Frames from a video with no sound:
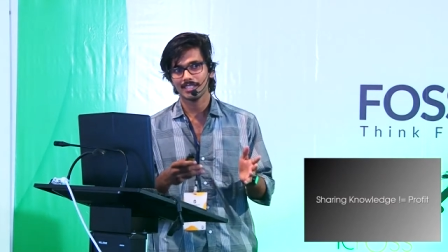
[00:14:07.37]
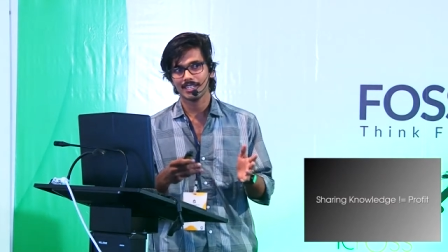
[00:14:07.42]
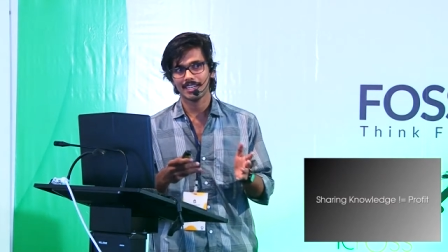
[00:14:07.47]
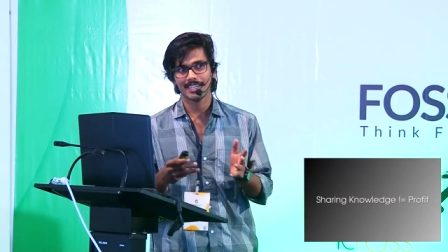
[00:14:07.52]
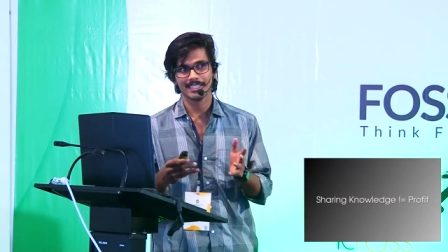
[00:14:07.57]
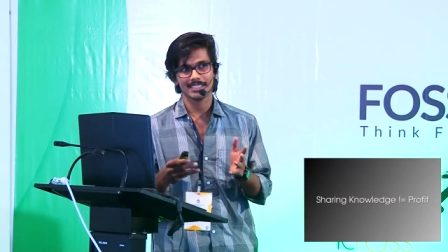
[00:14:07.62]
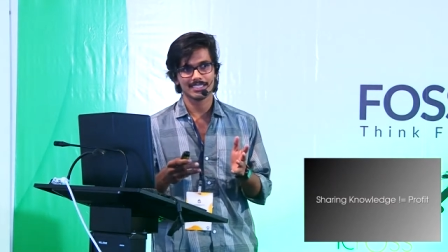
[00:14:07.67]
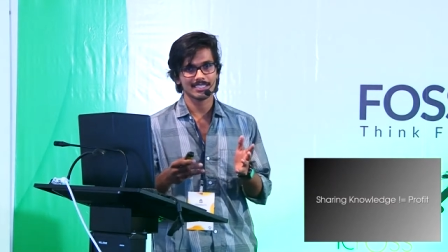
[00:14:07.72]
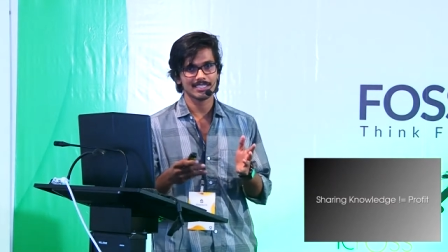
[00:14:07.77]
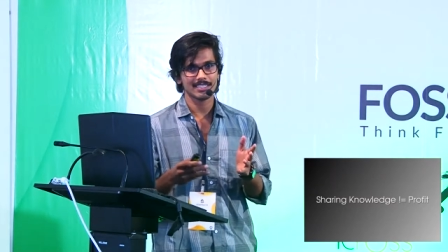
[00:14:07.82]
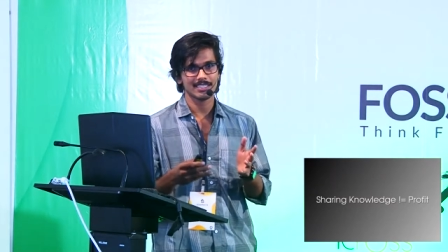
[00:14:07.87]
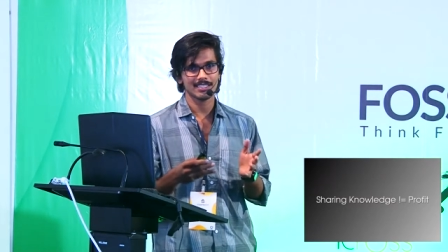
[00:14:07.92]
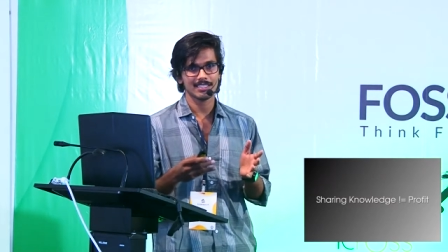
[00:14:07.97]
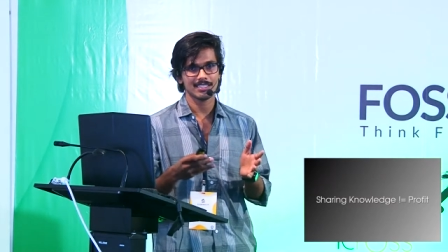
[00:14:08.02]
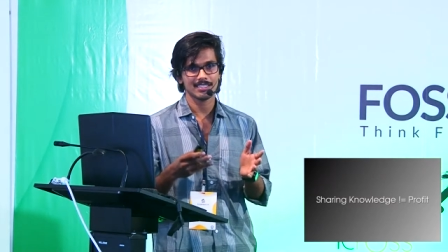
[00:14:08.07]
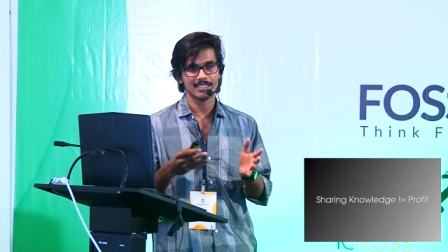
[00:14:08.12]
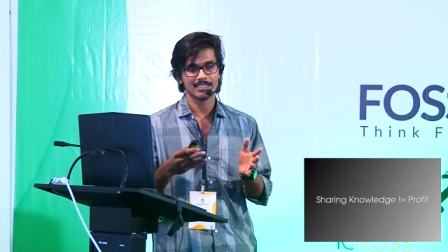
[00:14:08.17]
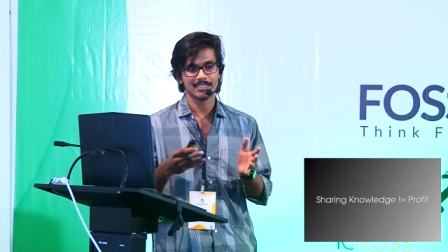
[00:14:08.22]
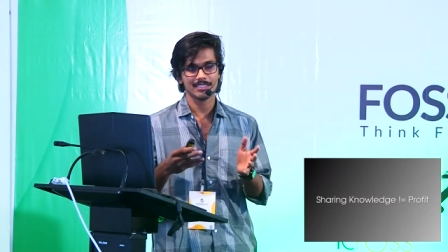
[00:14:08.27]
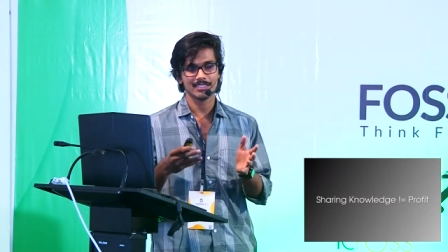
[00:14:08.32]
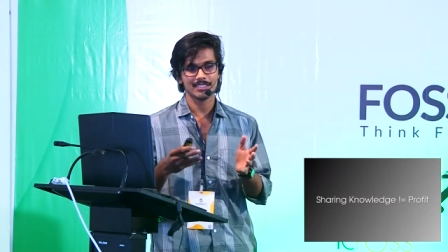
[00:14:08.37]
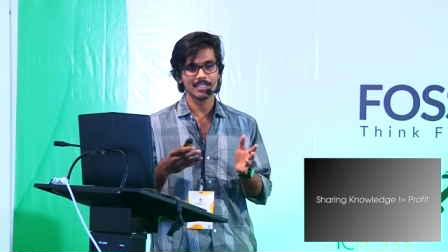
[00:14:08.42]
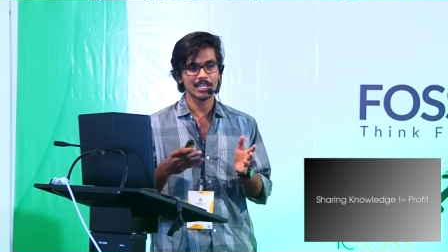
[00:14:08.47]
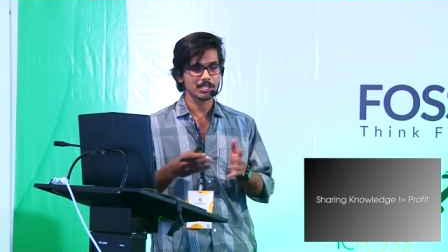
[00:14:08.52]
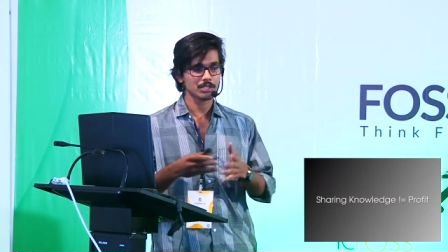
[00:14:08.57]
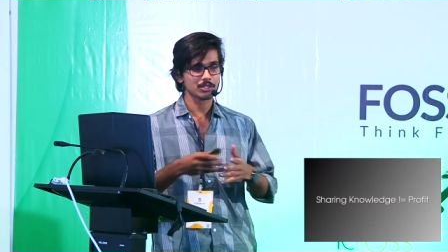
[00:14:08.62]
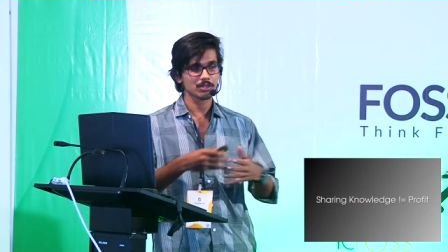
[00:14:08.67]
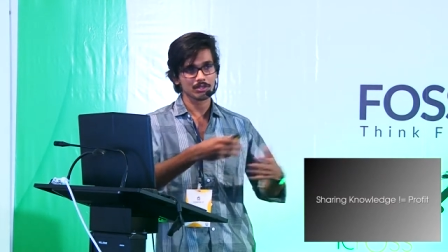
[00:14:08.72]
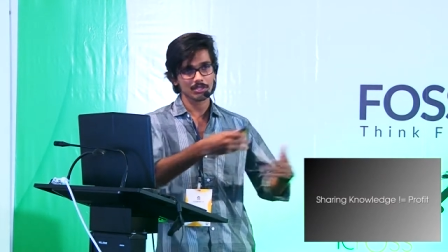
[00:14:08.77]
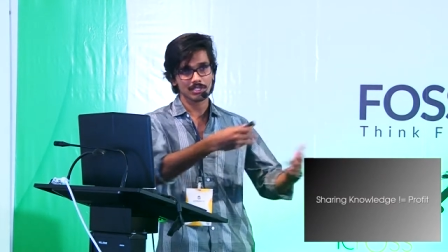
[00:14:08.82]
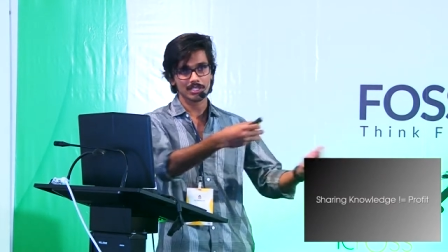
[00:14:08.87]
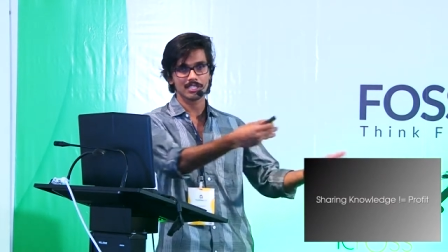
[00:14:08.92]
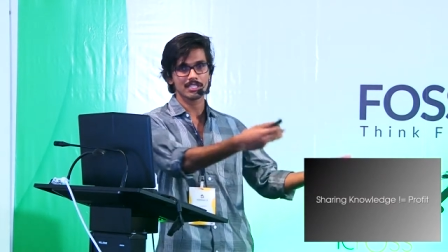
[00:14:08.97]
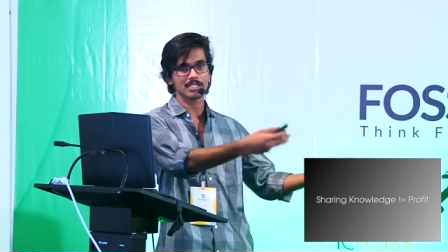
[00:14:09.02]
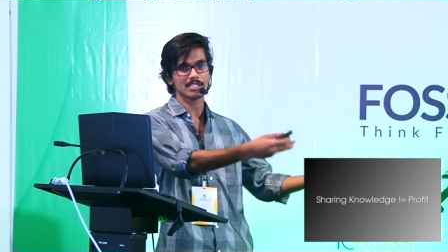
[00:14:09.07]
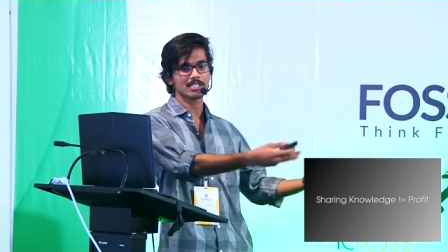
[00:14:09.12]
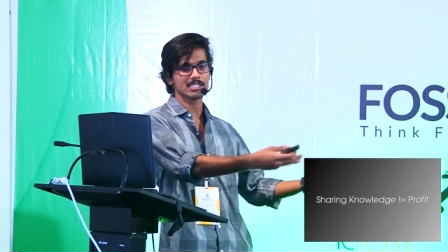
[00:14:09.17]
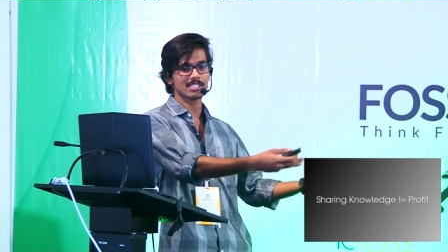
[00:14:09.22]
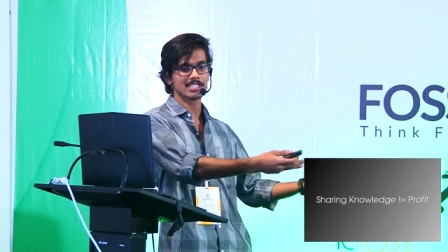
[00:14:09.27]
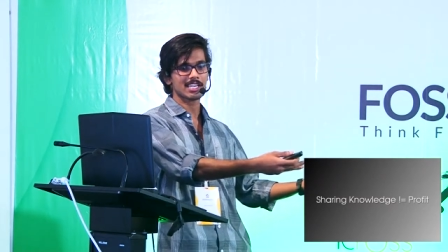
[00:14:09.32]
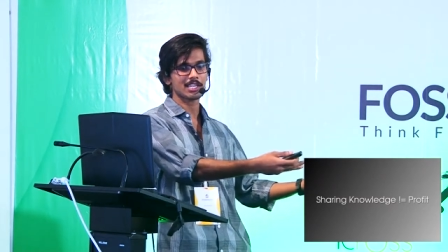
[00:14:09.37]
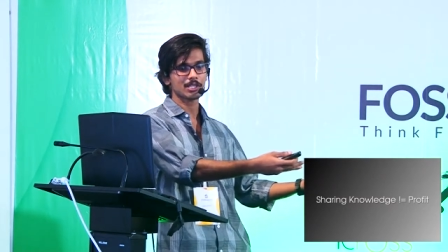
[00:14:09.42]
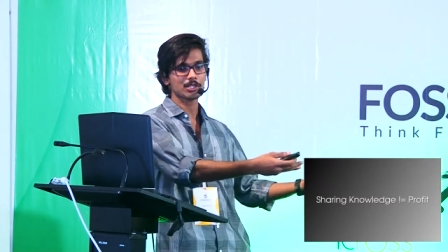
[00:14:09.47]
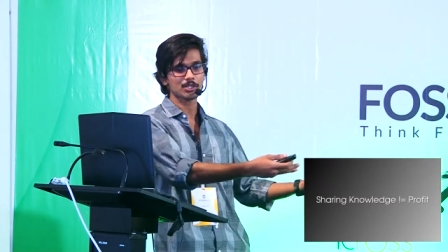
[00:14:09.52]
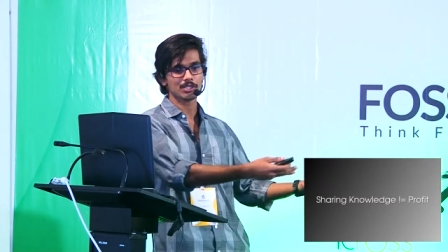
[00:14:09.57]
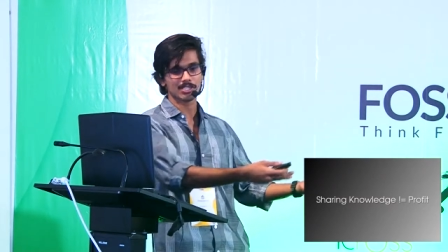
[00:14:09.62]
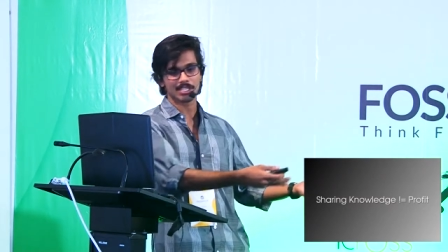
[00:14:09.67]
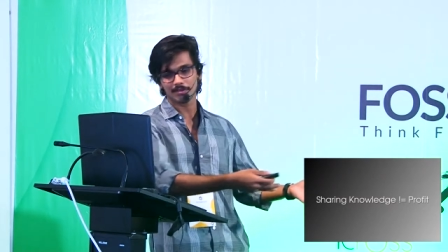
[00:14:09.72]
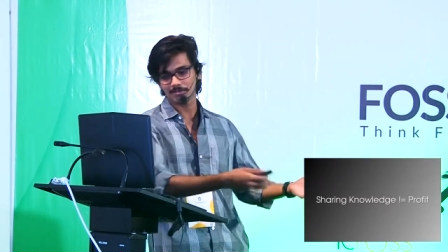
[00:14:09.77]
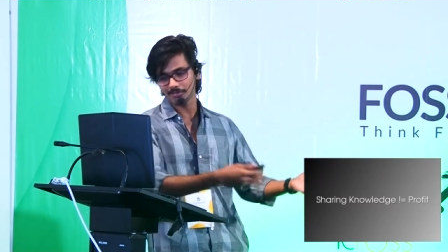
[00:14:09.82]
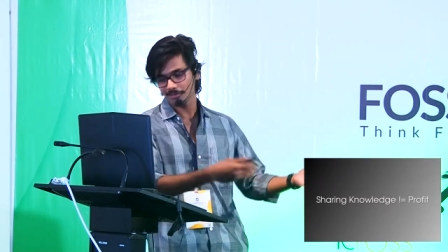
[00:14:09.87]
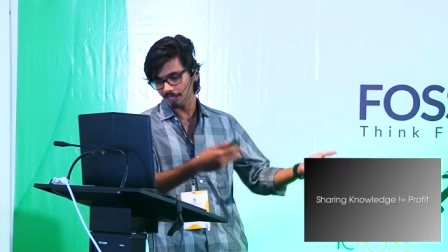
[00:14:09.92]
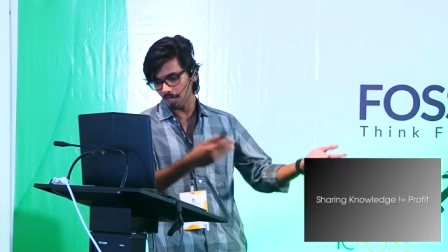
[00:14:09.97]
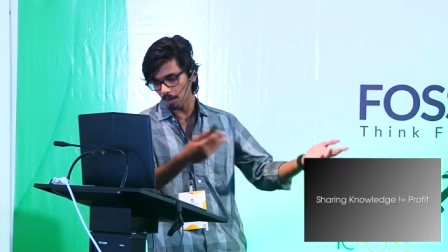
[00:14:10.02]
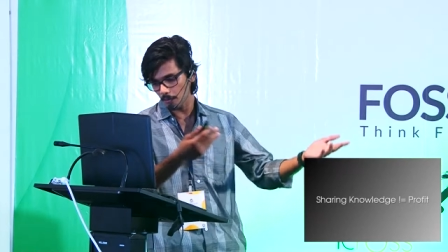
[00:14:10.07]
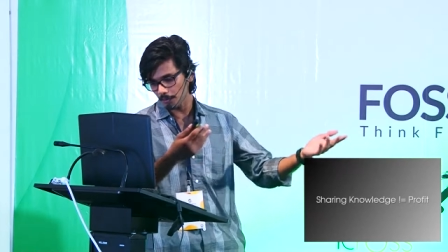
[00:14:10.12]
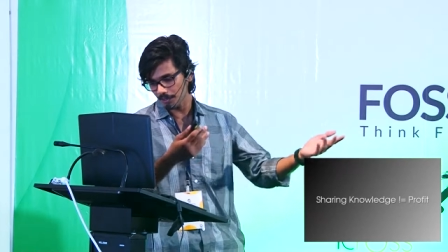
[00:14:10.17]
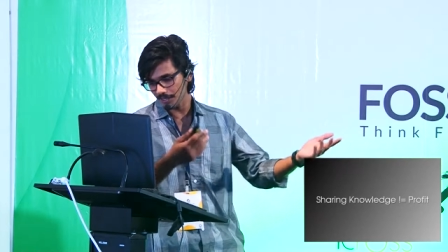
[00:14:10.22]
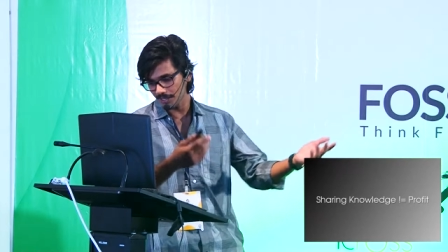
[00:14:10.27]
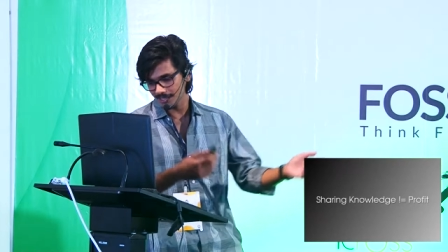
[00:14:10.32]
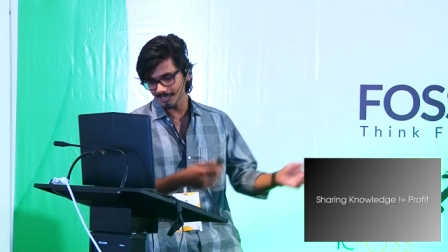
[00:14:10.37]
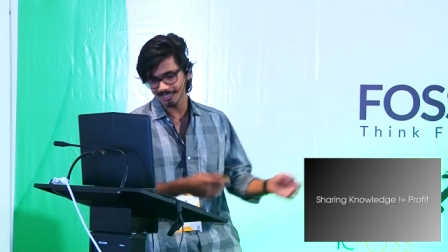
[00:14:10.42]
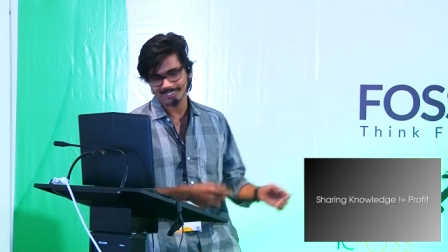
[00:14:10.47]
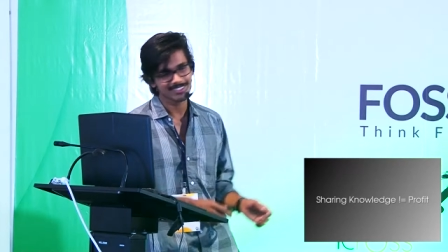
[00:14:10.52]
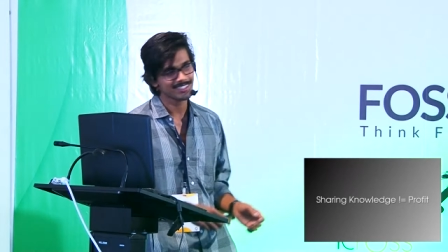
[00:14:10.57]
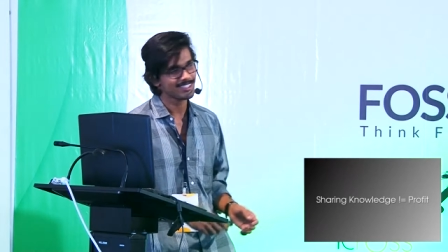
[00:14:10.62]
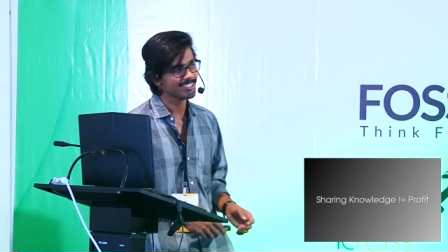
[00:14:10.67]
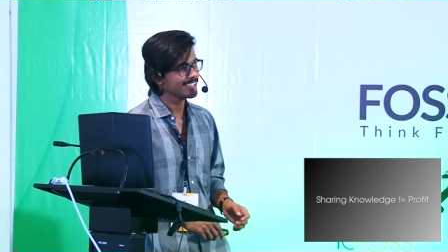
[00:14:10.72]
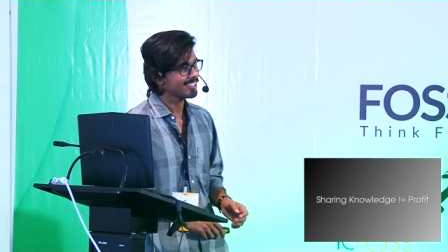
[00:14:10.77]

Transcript: like to sell it to some companies